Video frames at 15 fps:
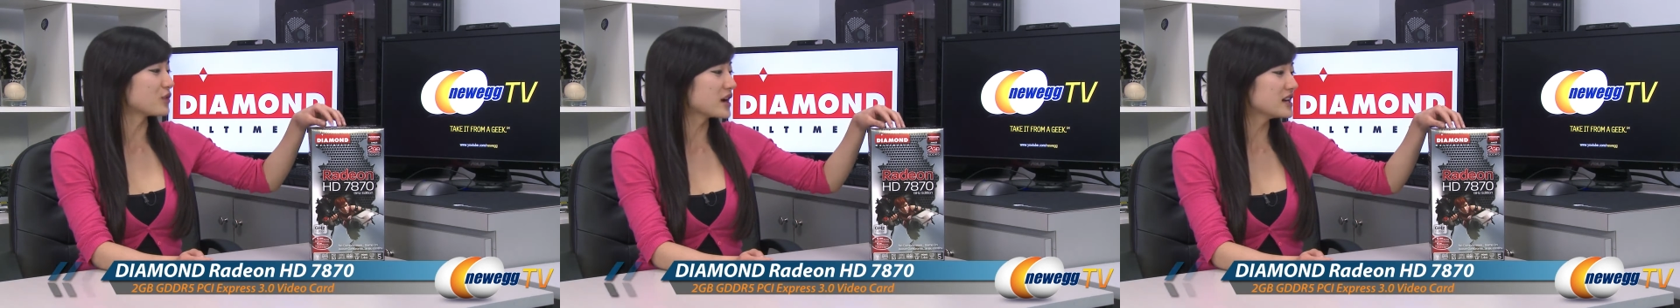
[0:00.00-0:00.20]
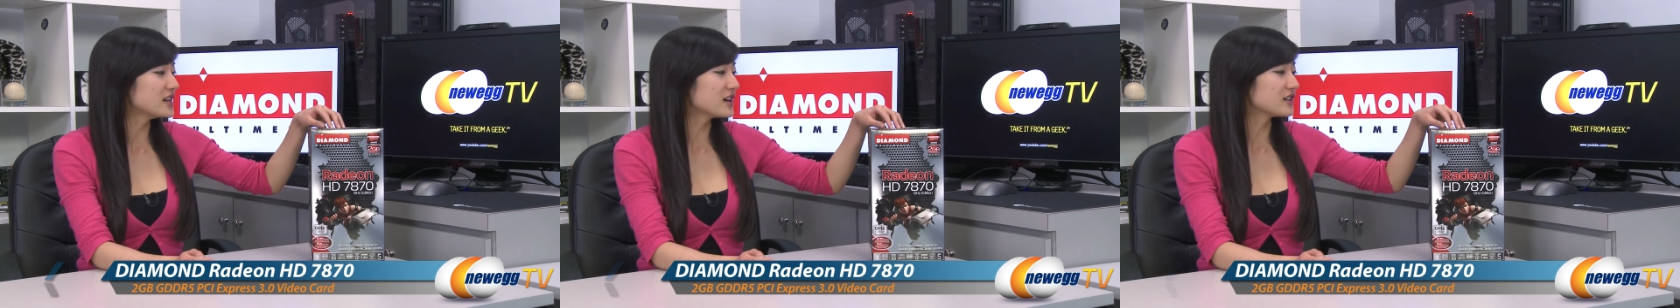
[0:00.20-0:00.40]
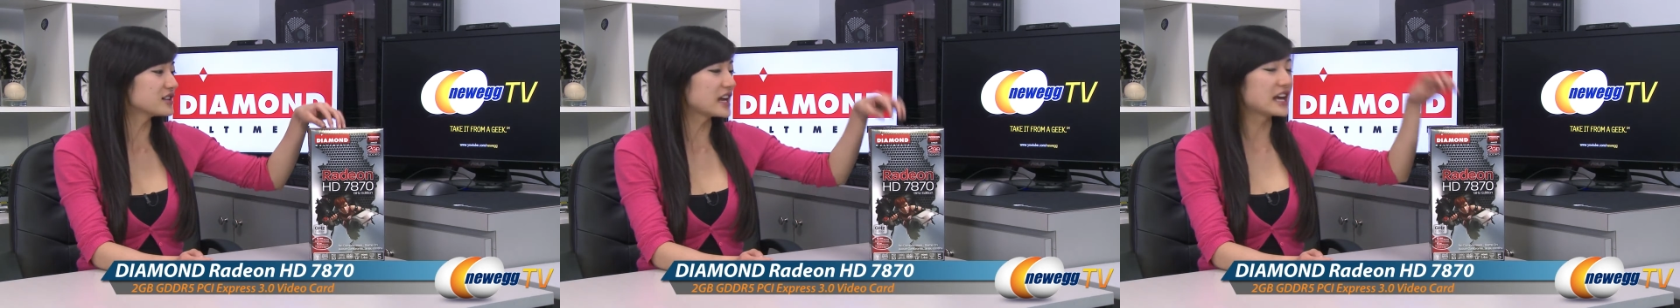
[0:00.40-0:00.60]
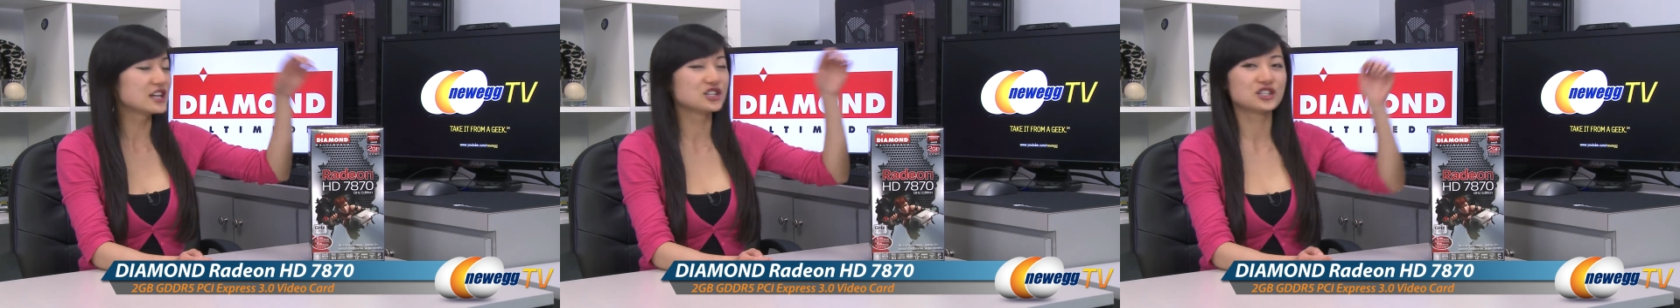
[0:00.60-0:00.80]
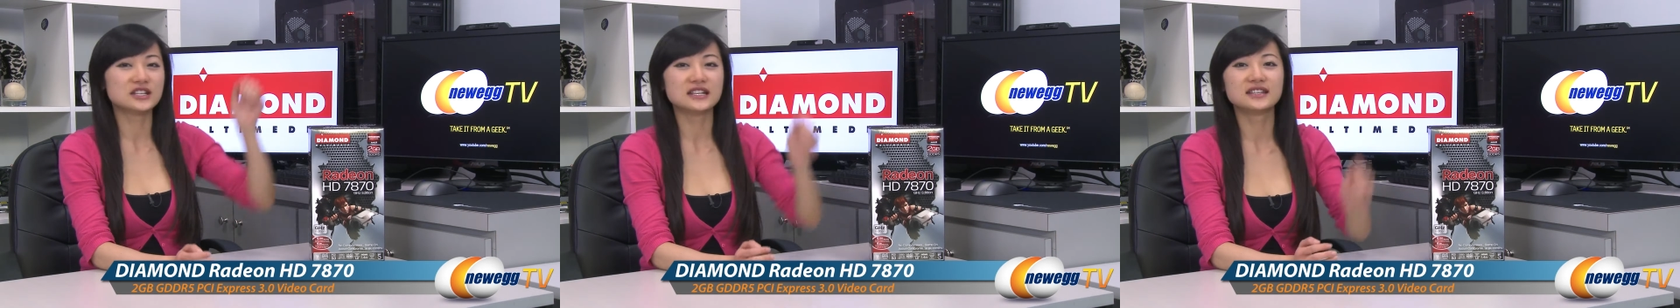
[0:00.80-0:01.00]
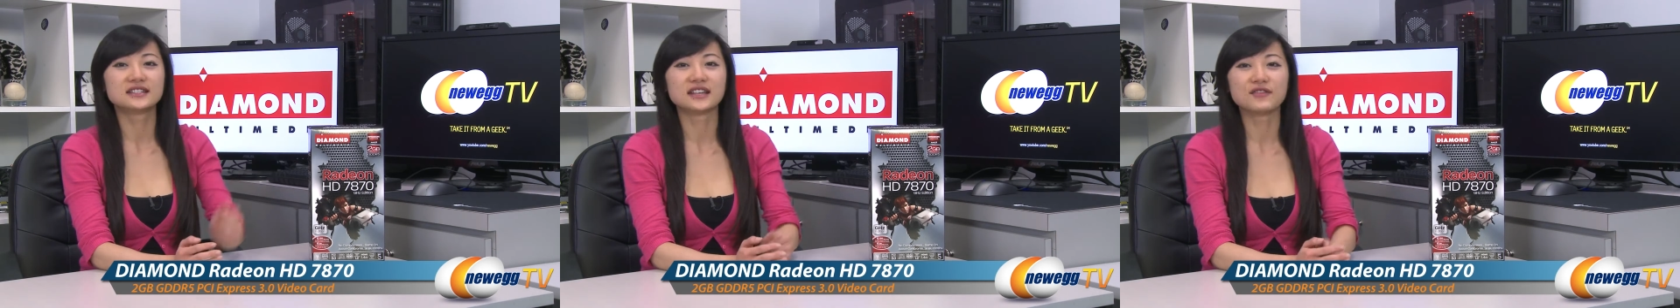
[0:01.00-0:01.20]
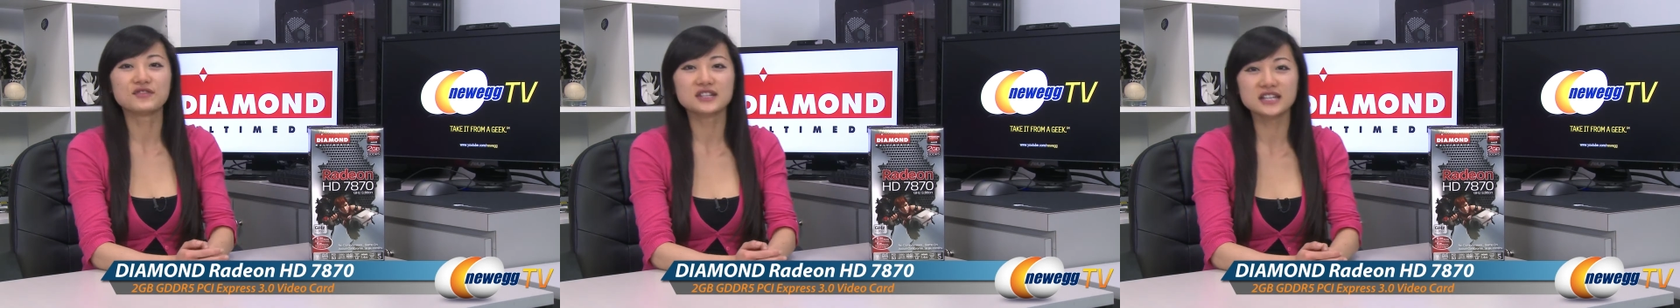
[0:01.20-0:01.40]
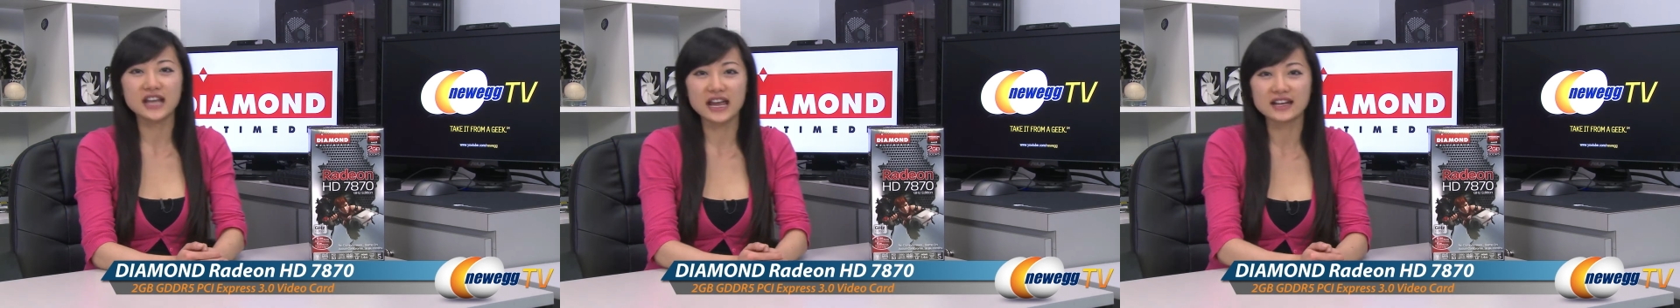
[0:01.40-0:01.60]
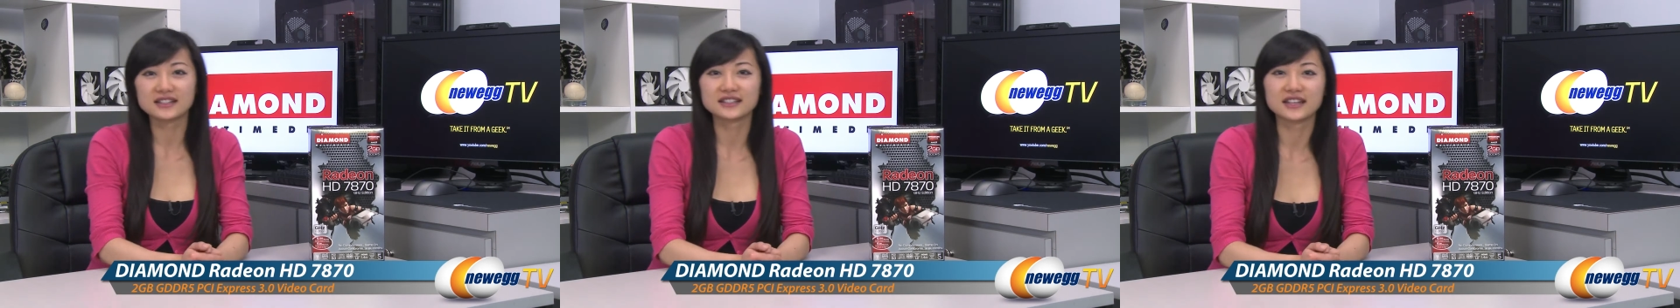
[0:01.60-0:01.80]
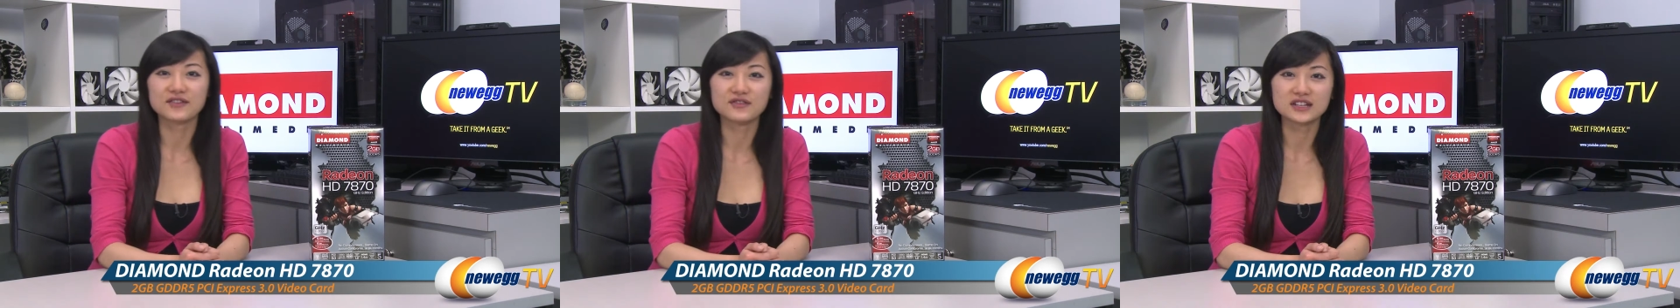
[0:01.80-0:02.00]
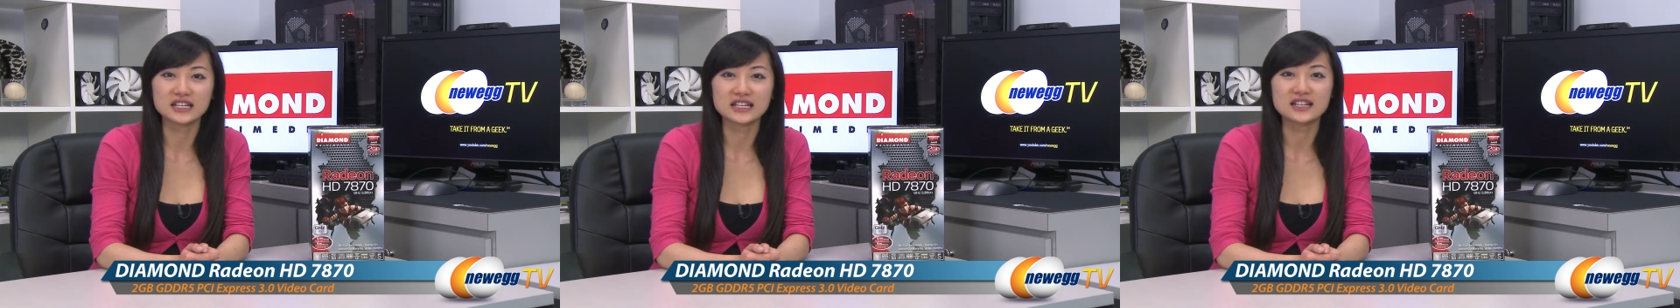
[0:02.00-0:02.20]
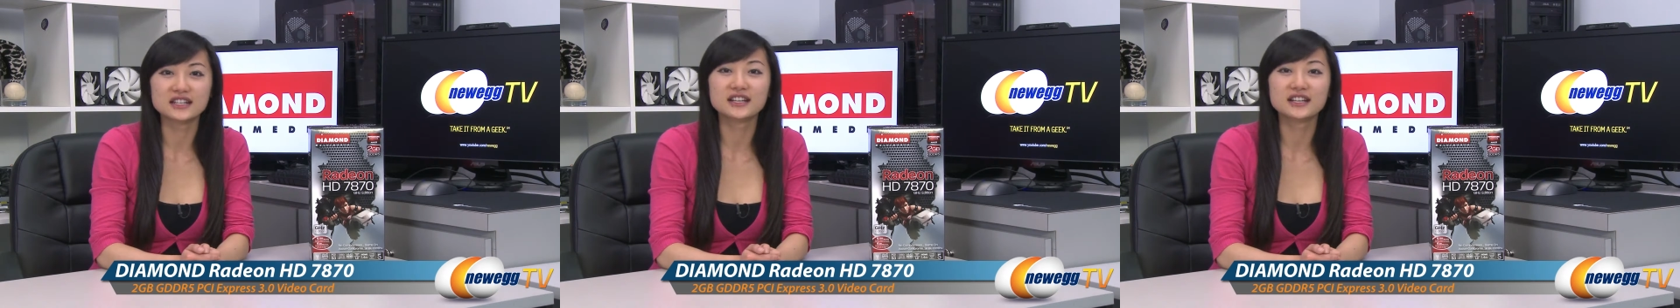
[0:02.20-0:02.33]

Radeon HD 7870